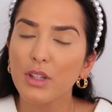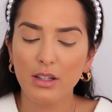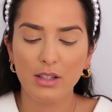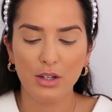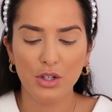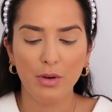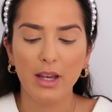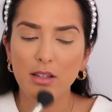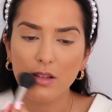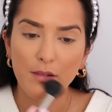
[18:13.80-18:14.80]

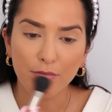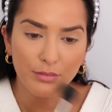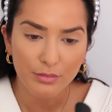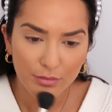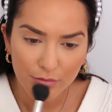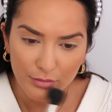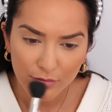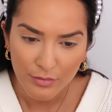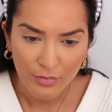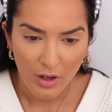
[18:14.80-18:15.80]
accentuates them.
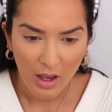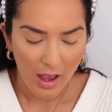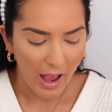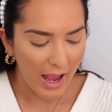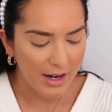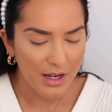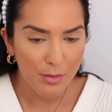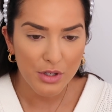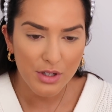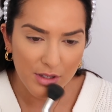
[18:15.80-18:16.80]
And it
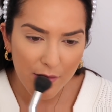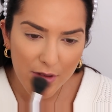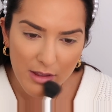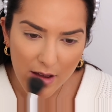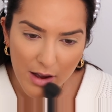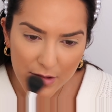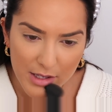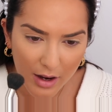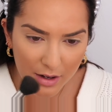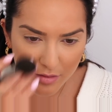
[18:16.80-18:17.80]
was just something that I was
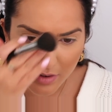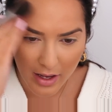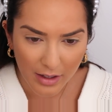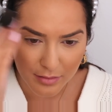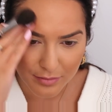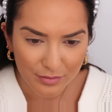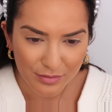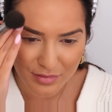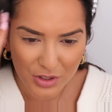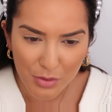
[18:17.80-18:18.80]
kind of like,
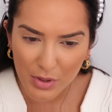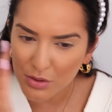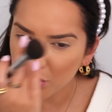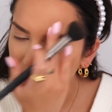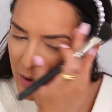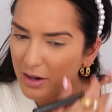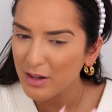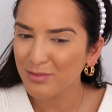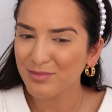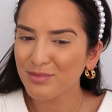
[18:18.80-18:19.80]
mm, should we talk about
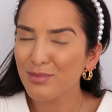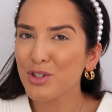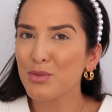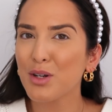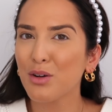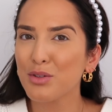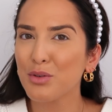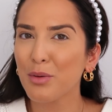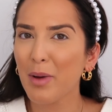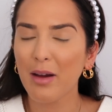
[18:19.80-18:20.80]
it? Mm, should we not
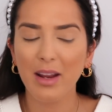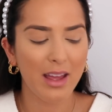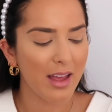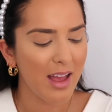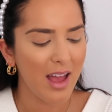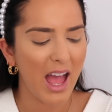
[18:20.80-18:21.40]
talk about it?